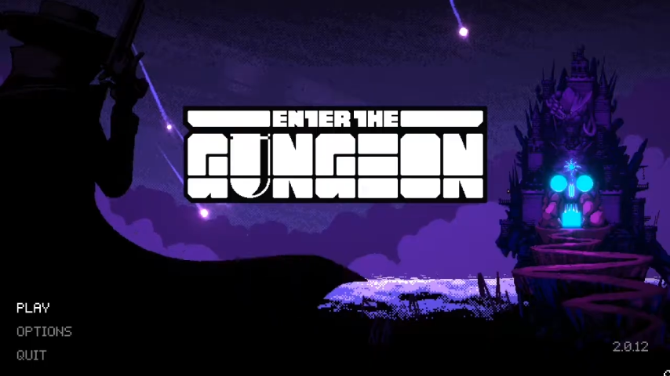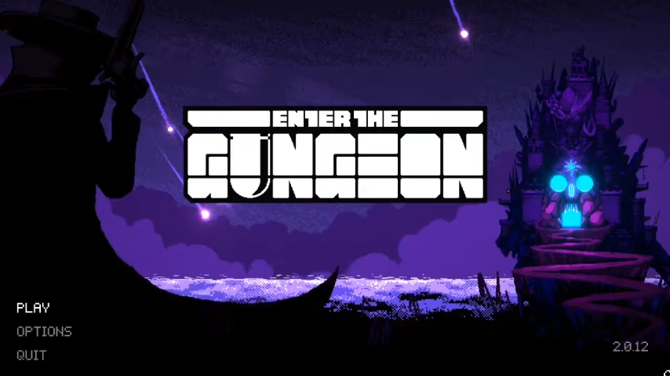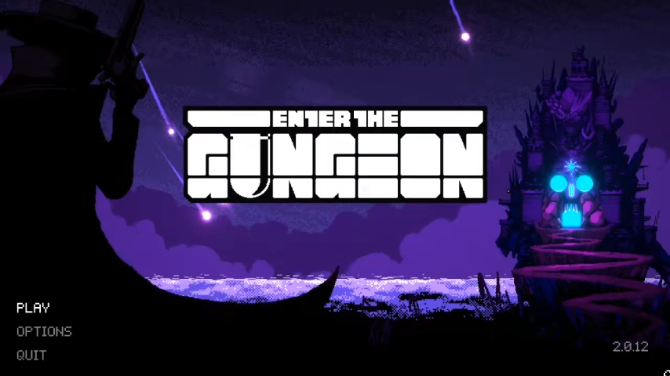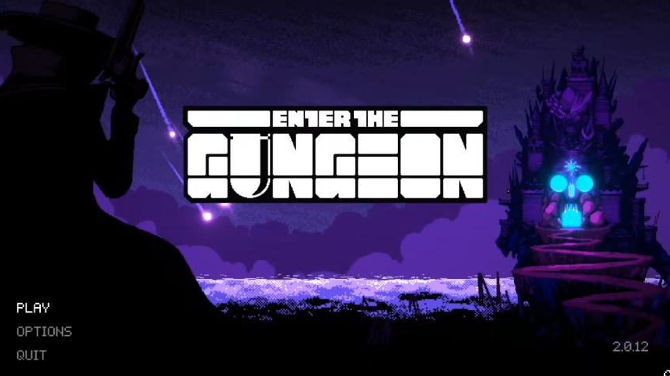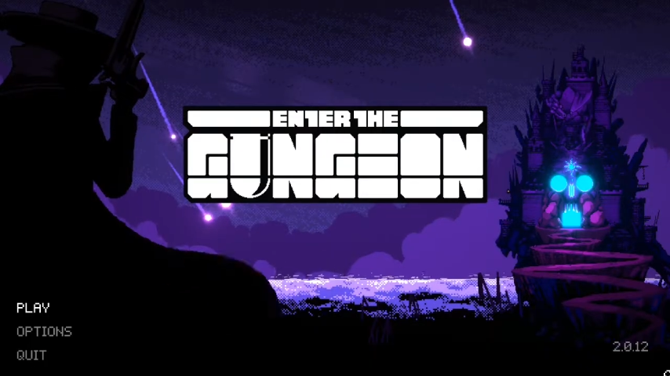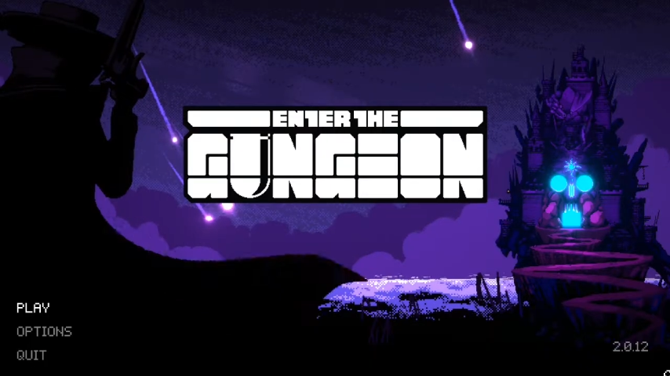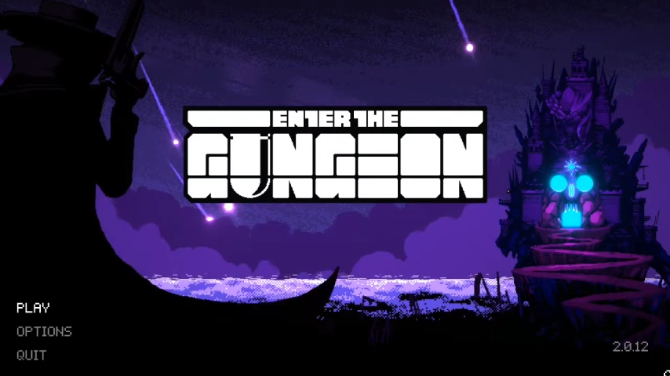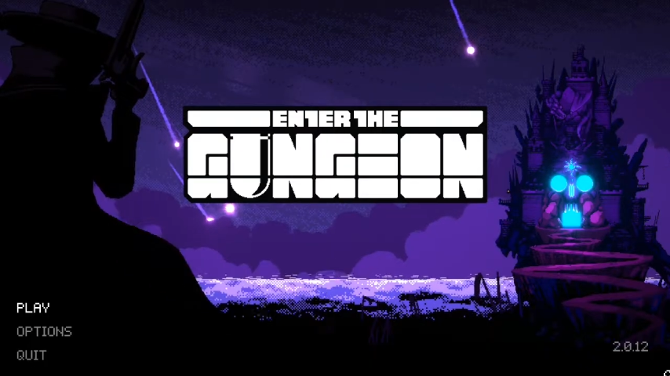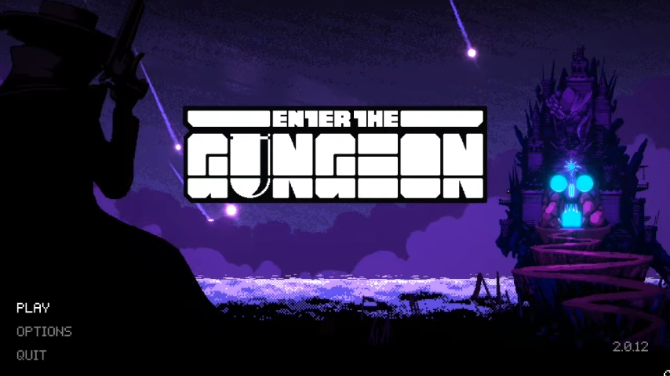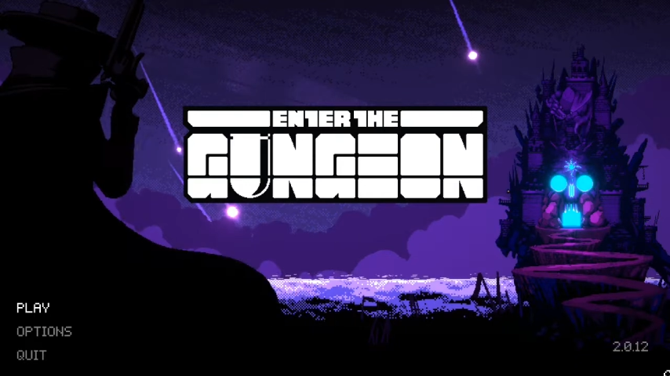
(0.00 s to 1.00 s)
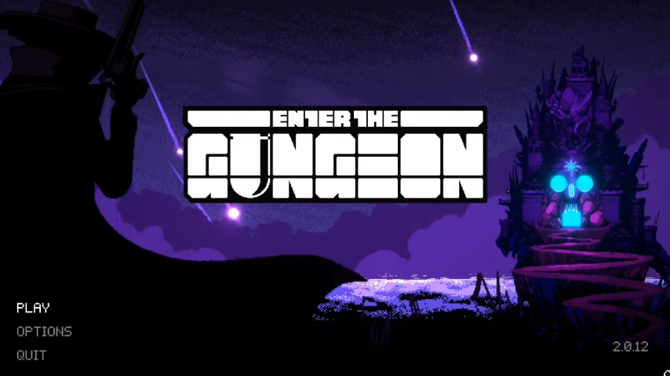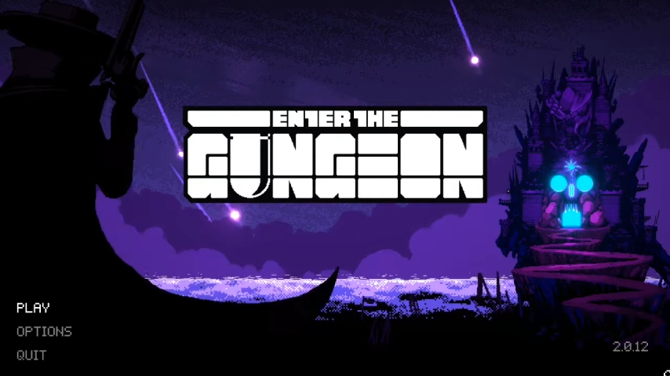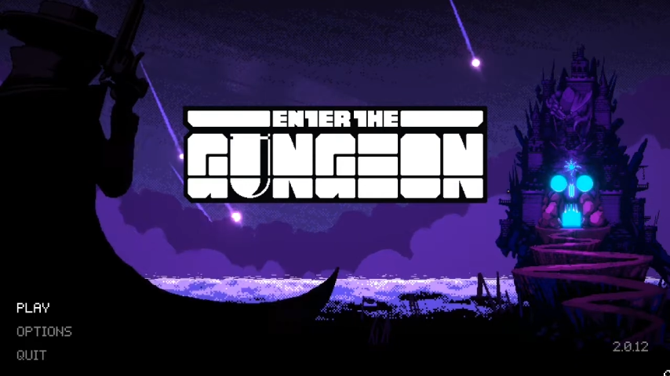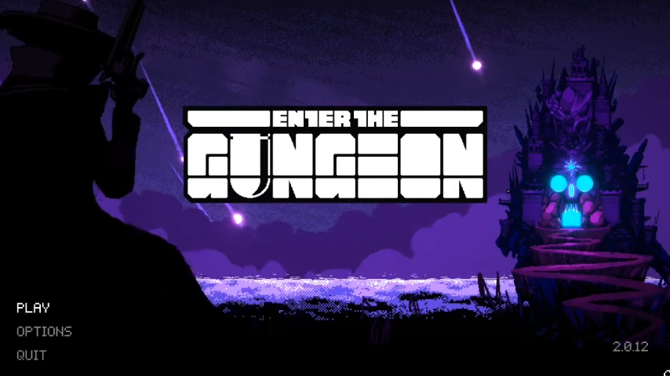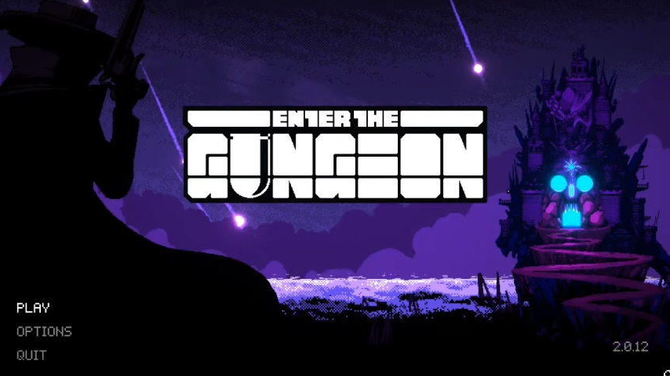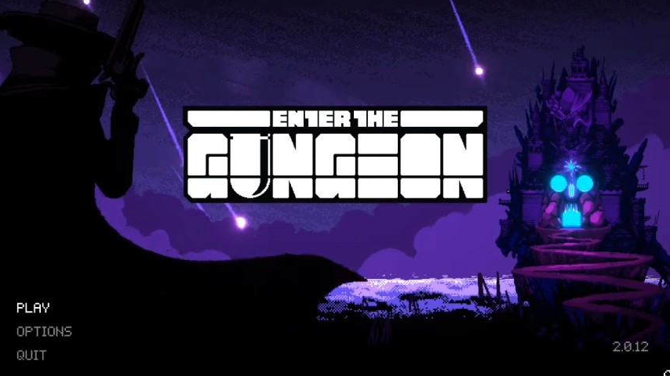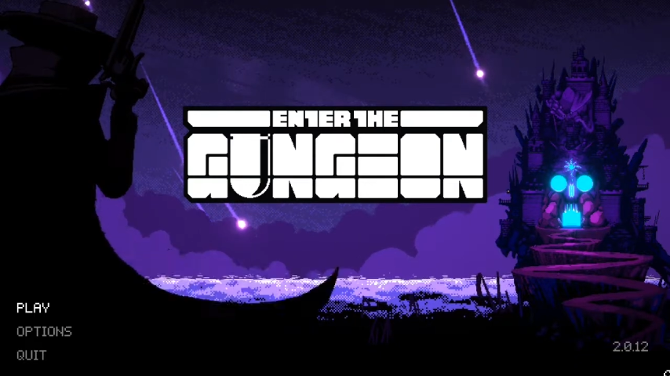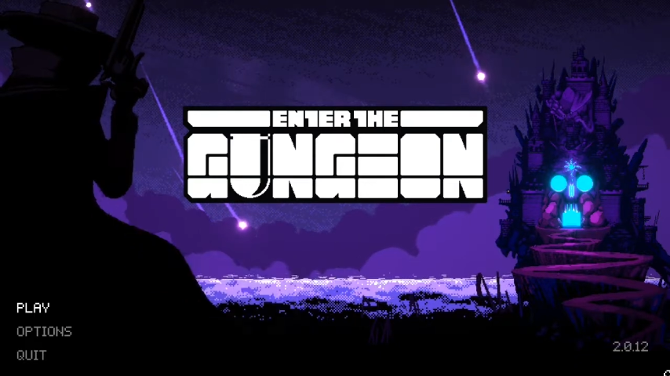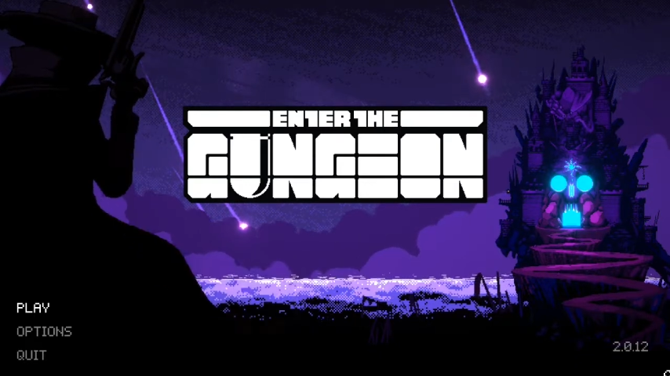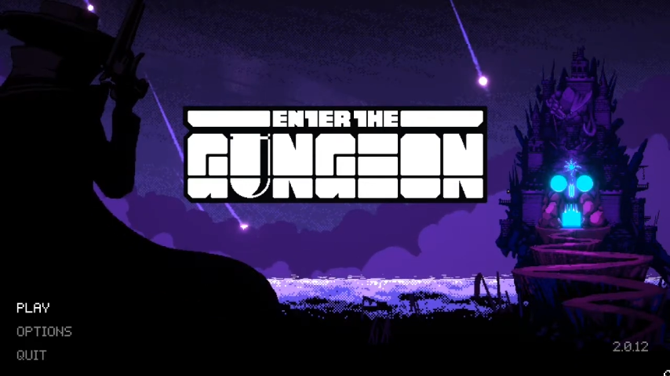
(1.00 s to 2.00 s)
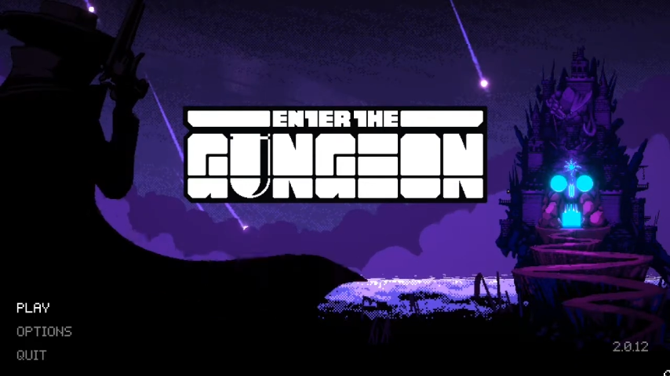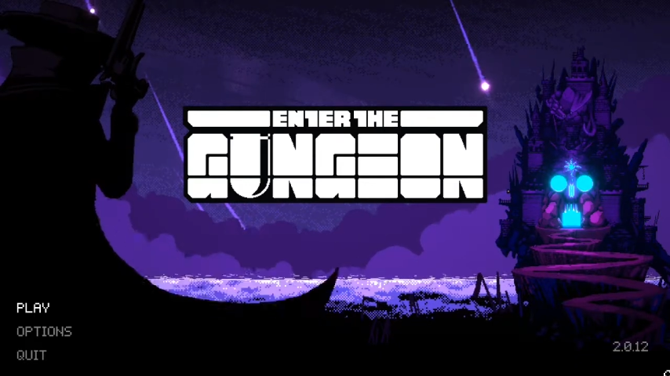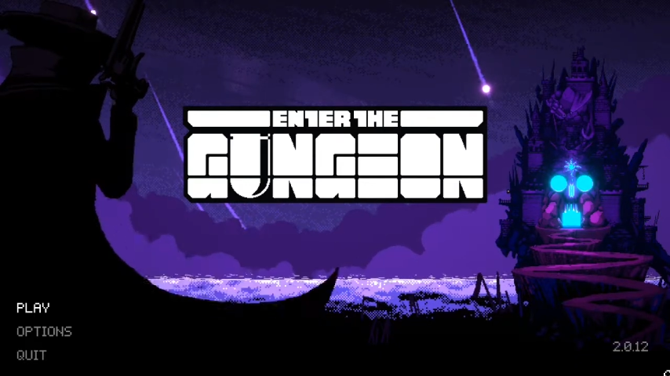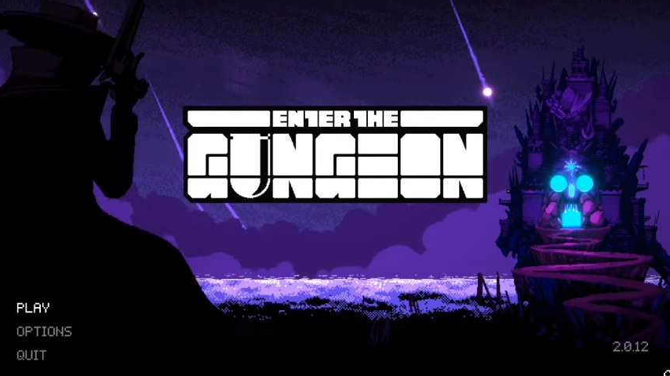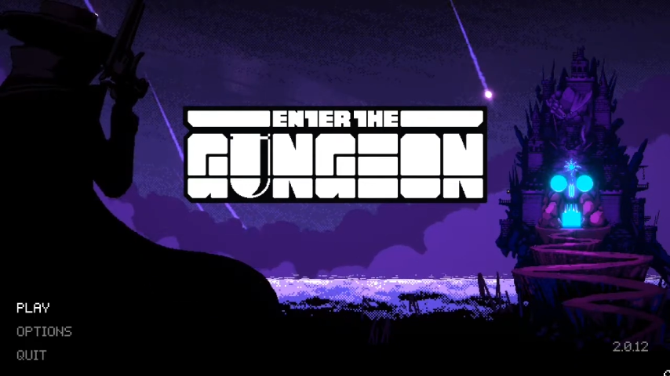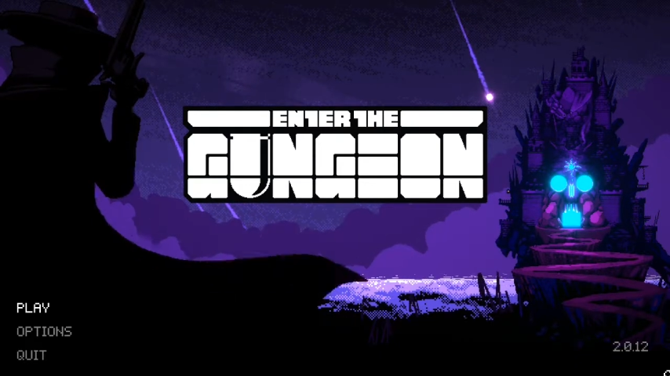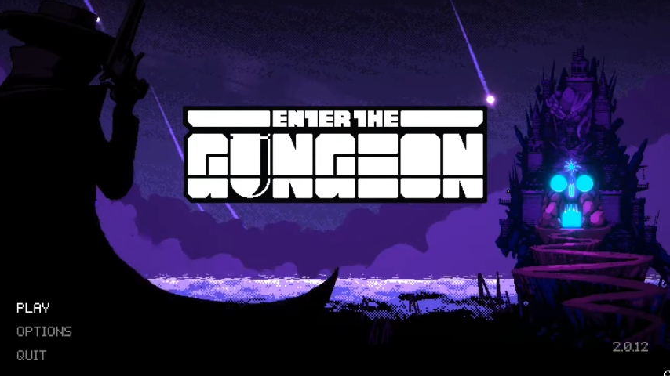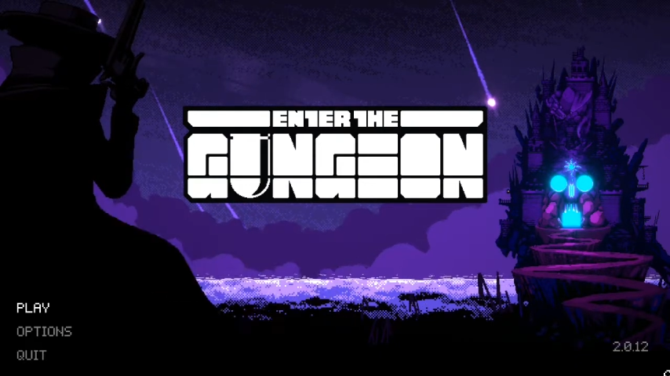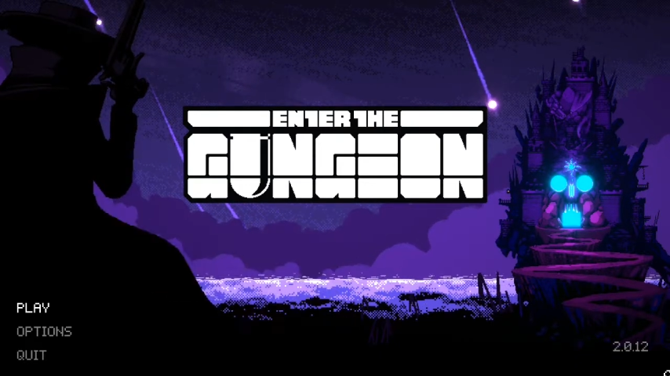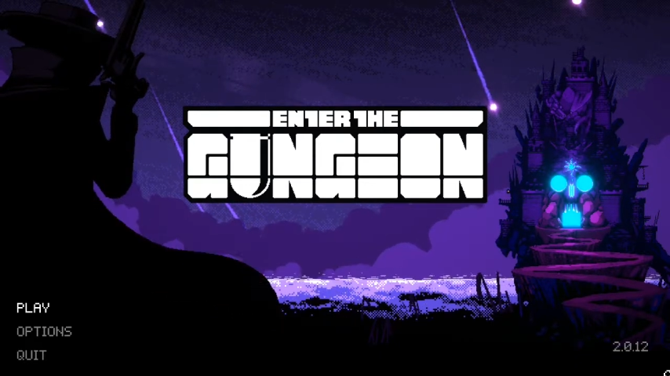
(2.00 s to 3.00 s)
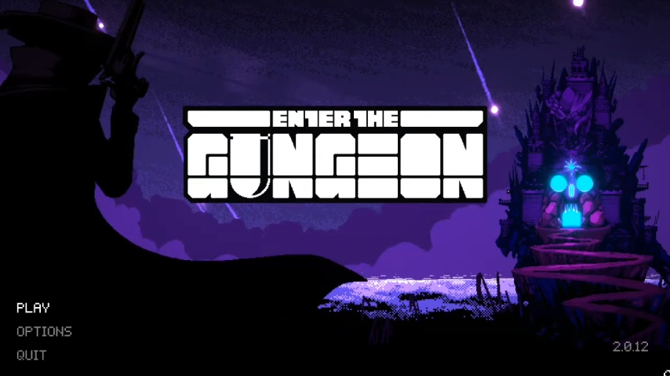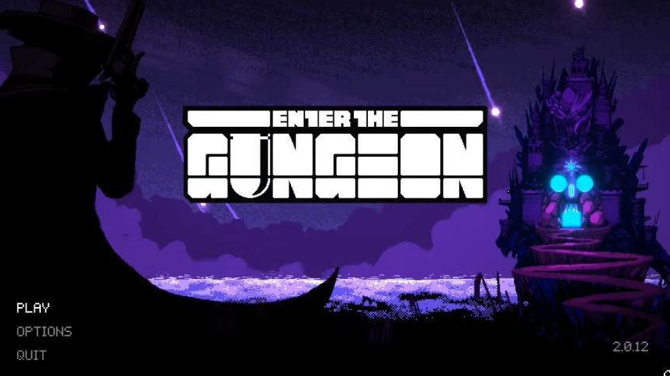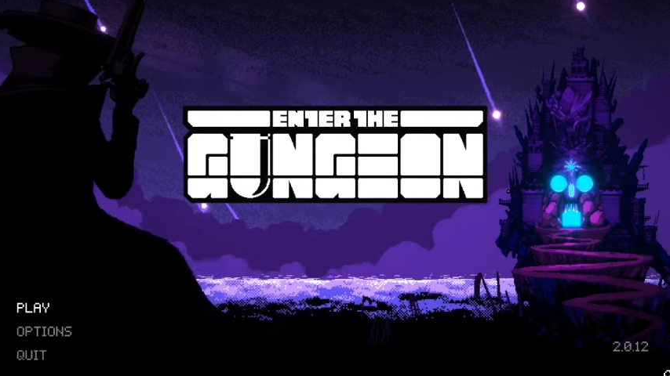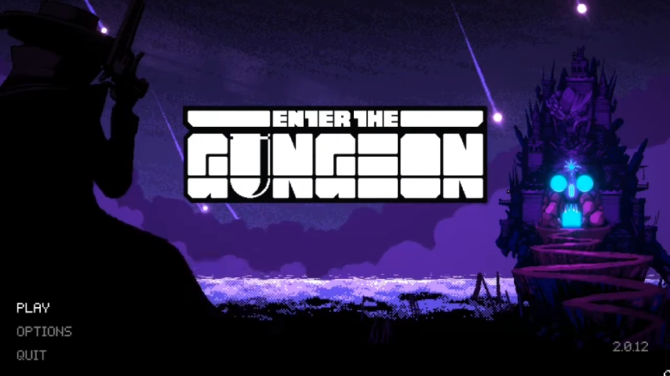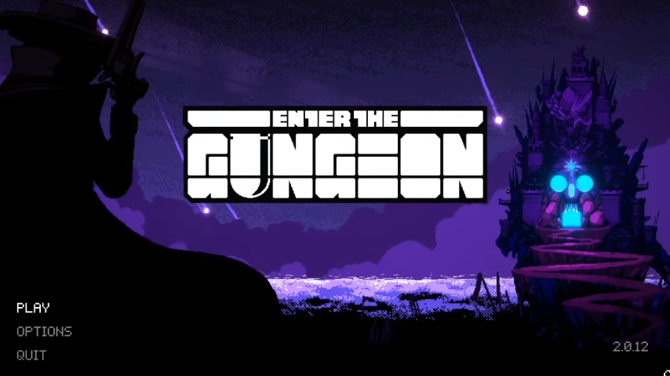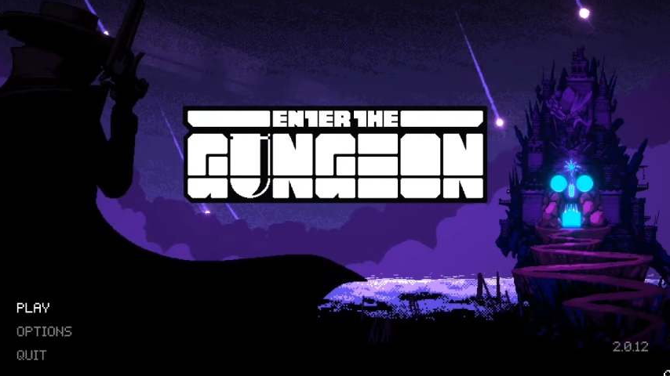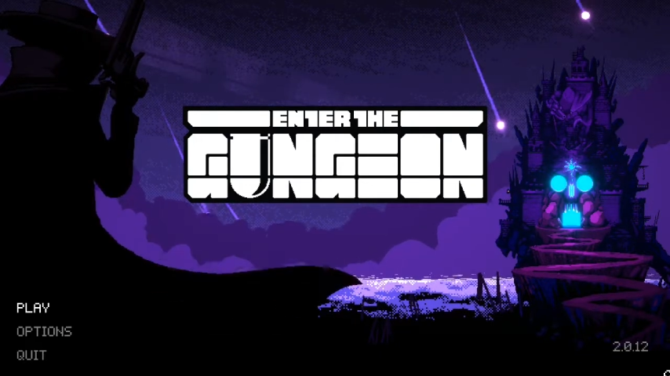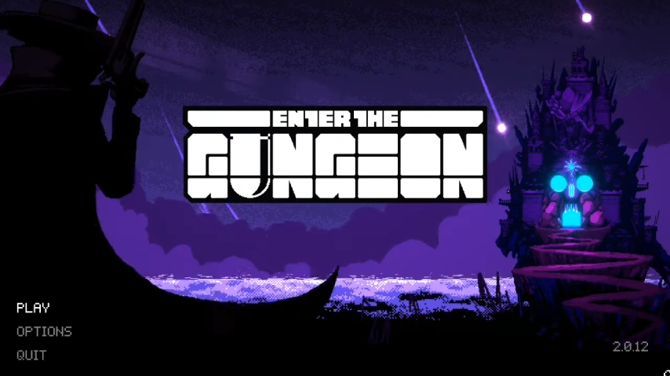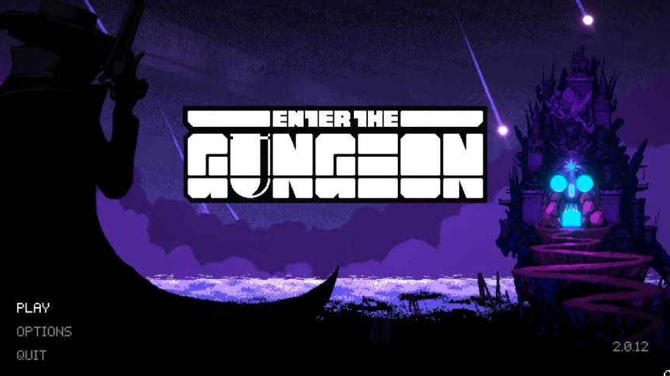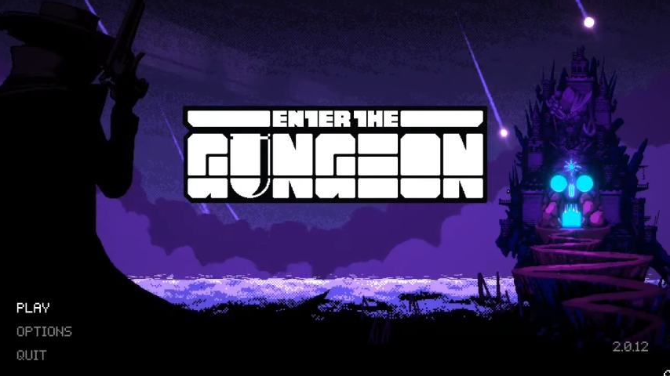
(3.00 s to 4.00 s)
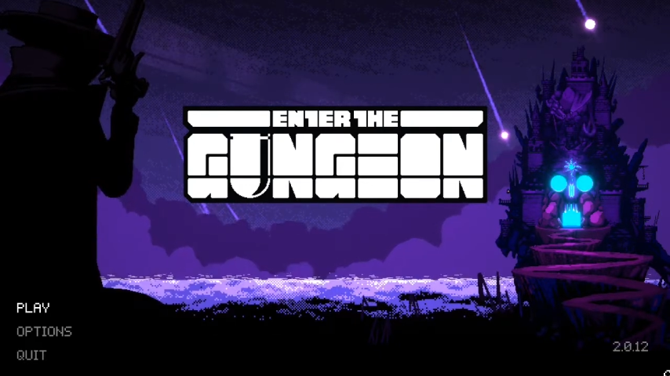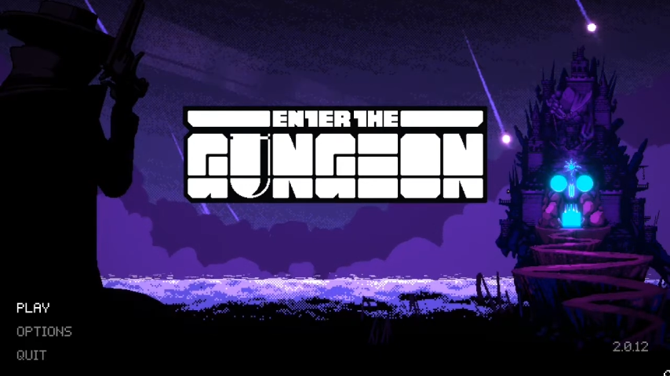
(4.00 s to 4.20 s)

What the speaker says: (no speaker visible)